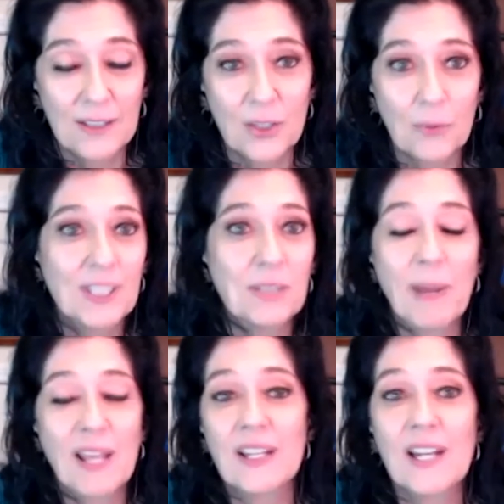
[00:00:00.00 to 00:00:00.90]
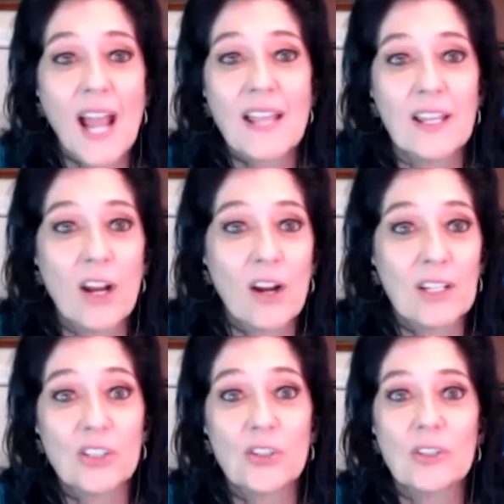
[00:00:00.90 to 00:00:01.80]
So we spent the night there. And
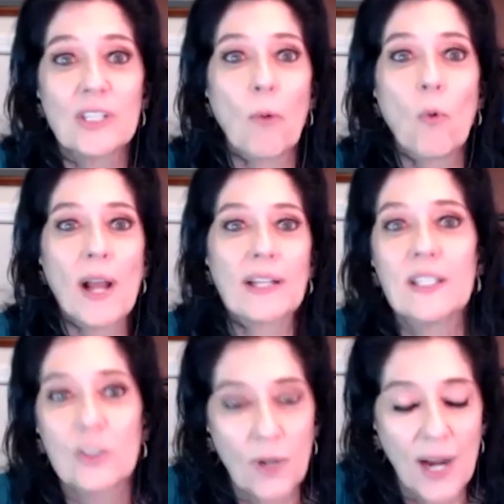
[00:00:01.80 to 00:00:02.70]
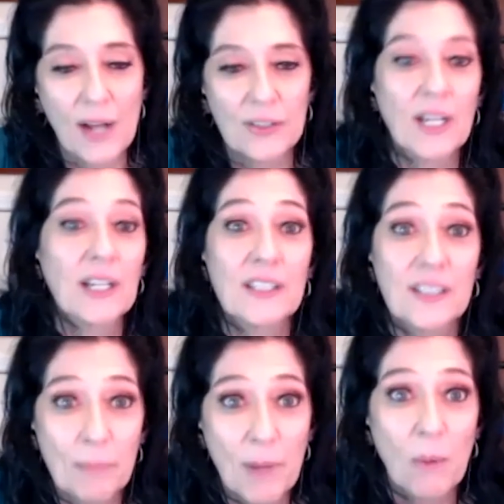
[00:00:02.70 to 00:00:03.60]
as soon as I walked into her house, I could
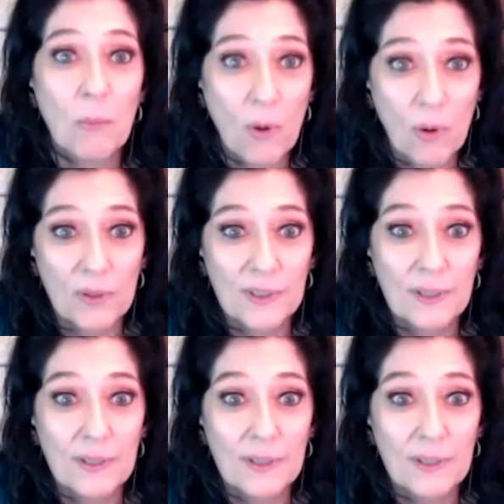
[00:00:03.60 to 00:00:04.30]
smell mold.